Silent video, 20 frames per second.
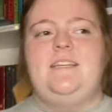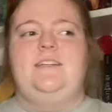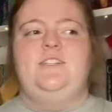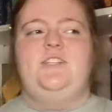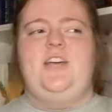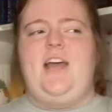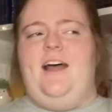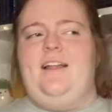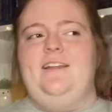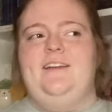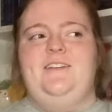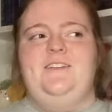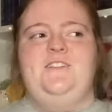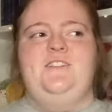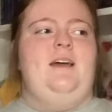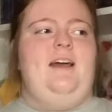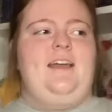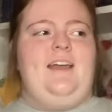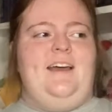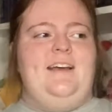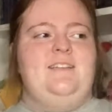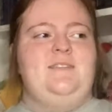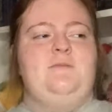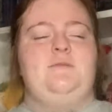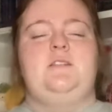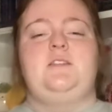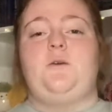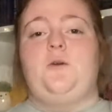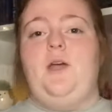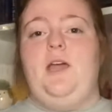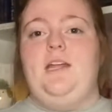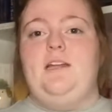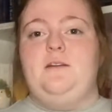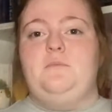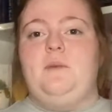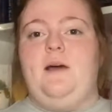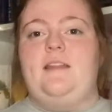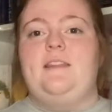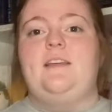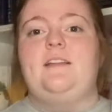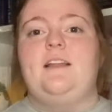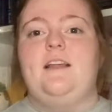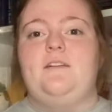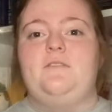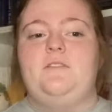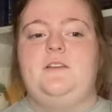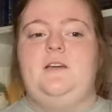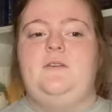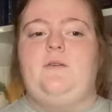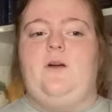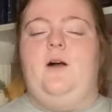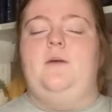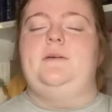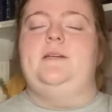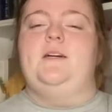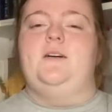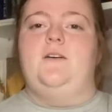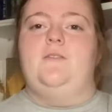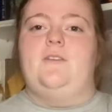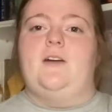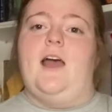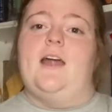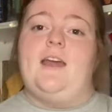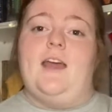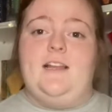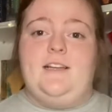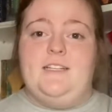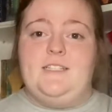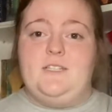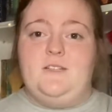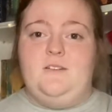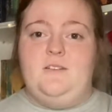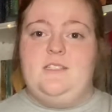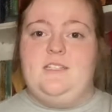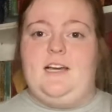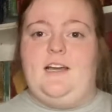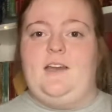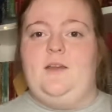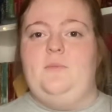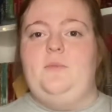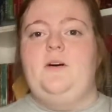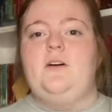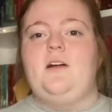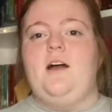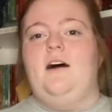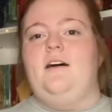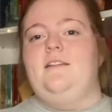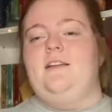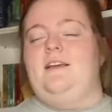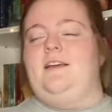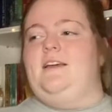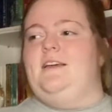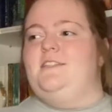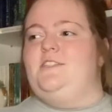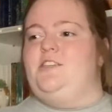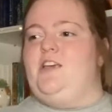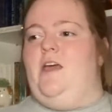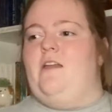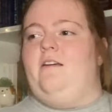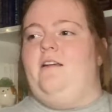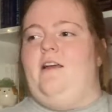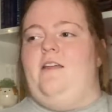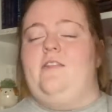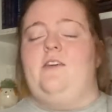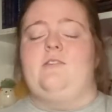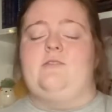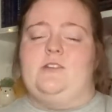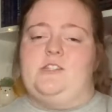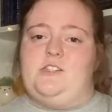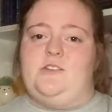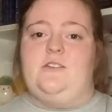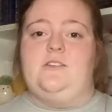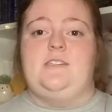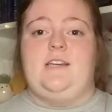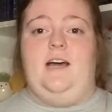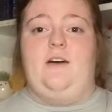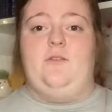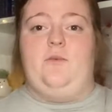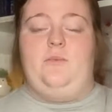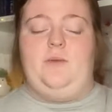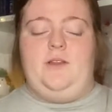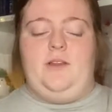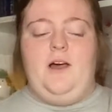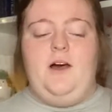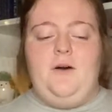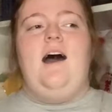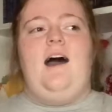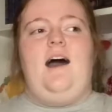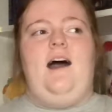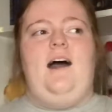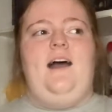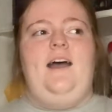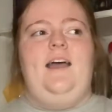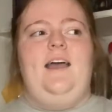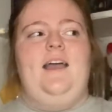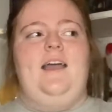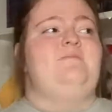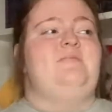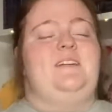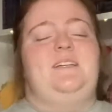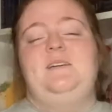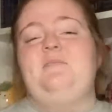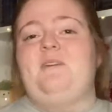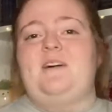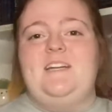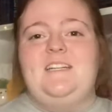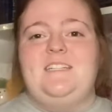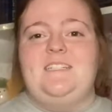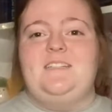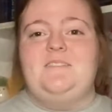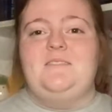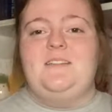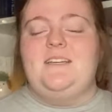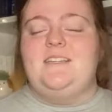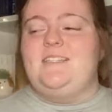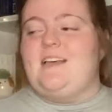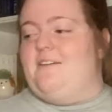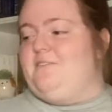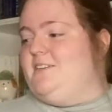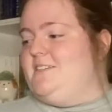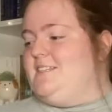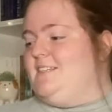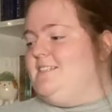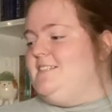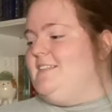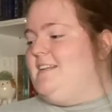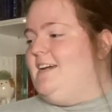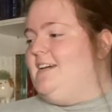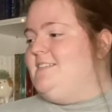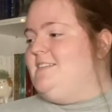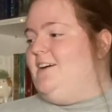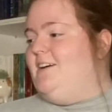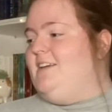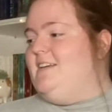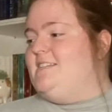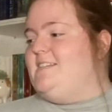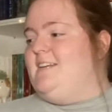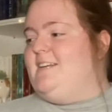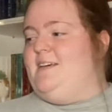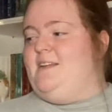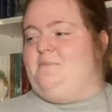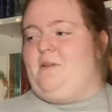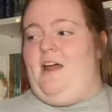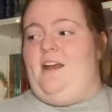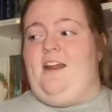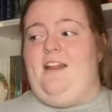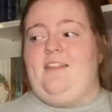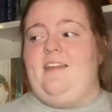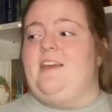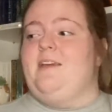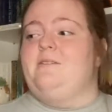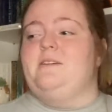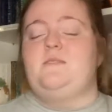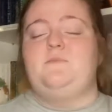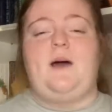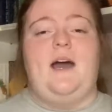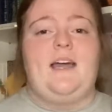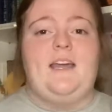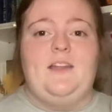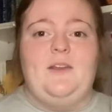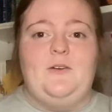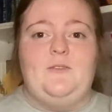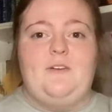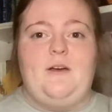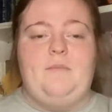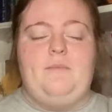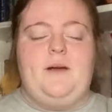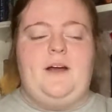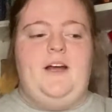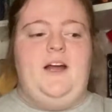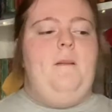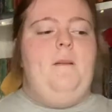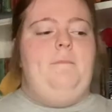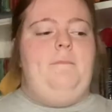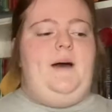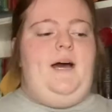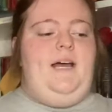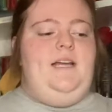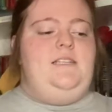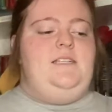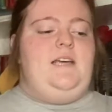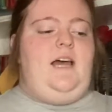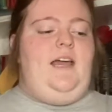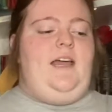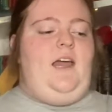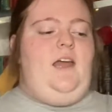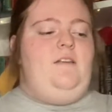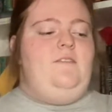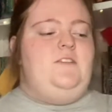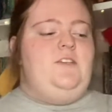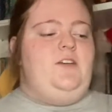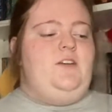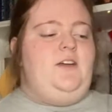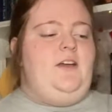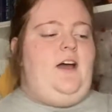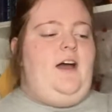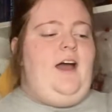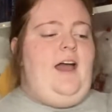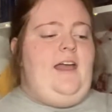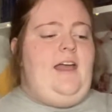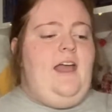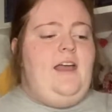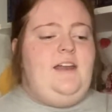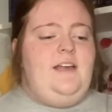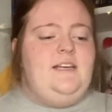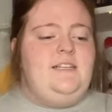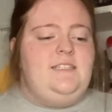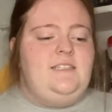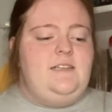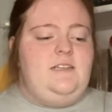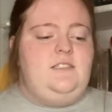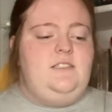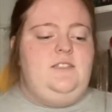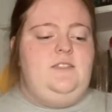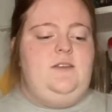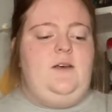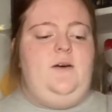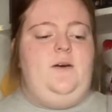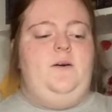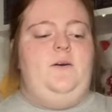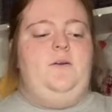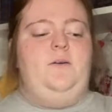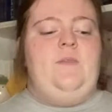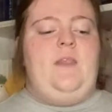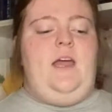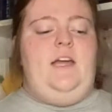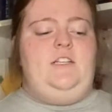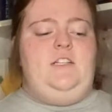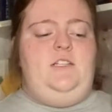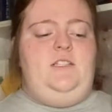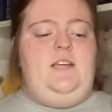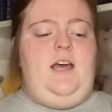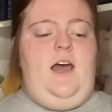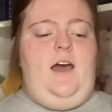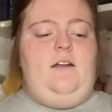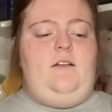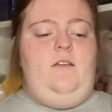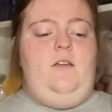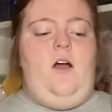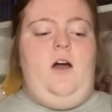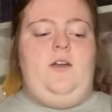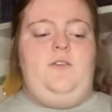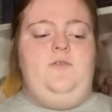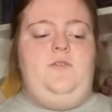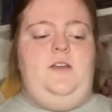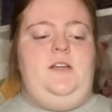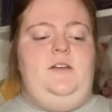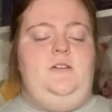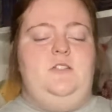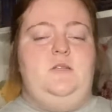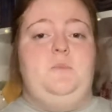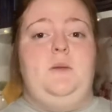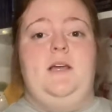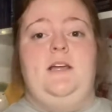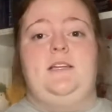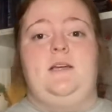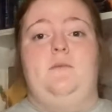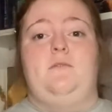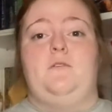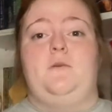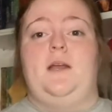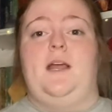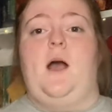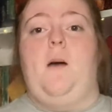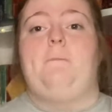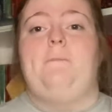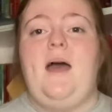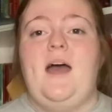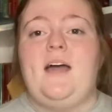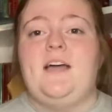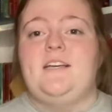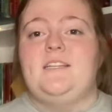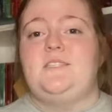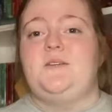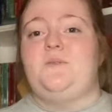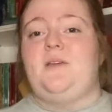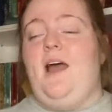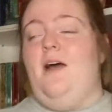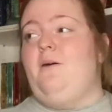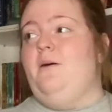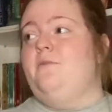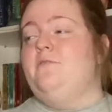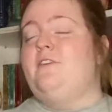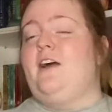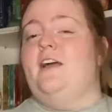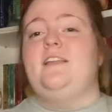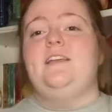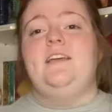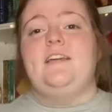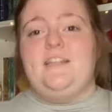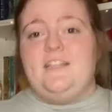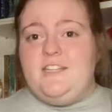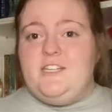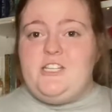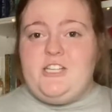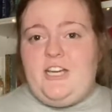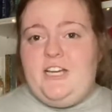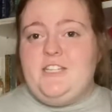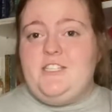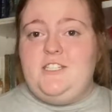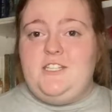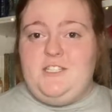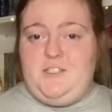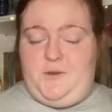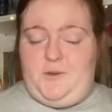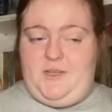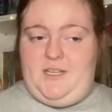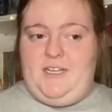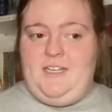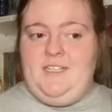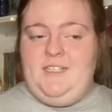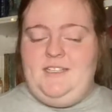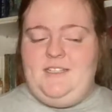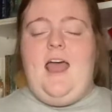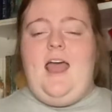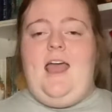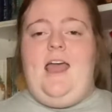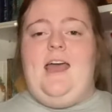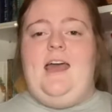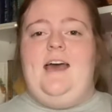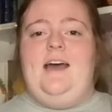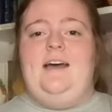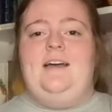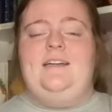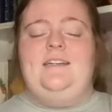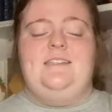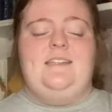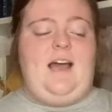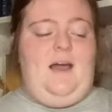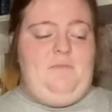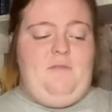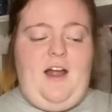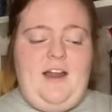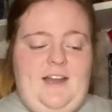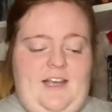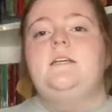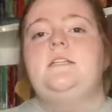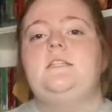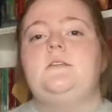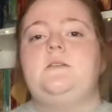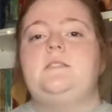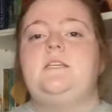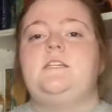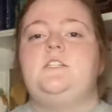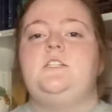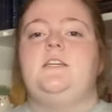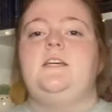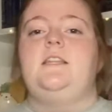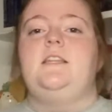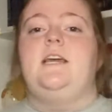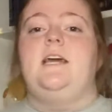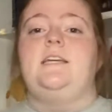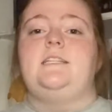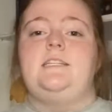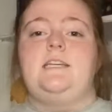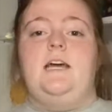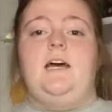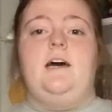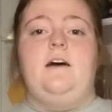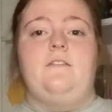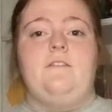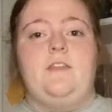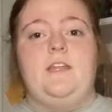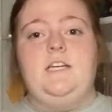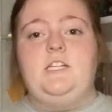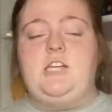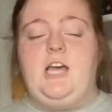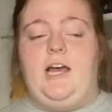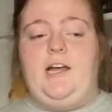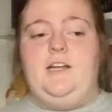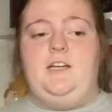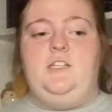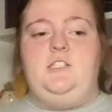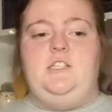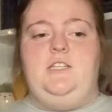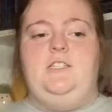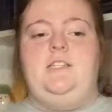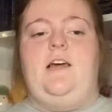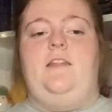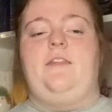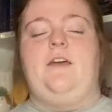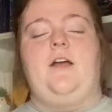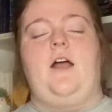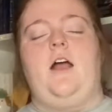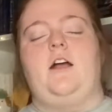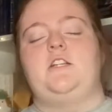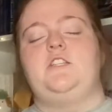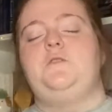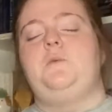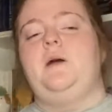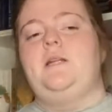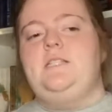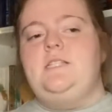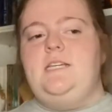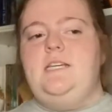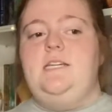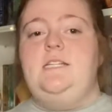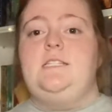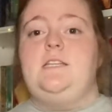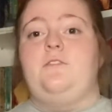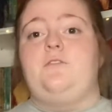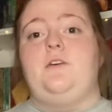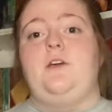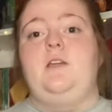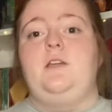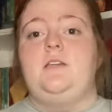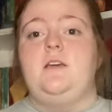challenge, I guess, was created by the lovely Robbie over at And His Nose Stuck in a Book. I'll link his channel and the original down below. I really wanted to do this ever since that I saw he did it, and I think it was back in November, but I kind of took a hiatus, and so I just had a lot of videos planned up for when I got back. So now I'm finally getting the chance to do this, and I'm ready. So essentially the idea of the challenge is that there are 20 different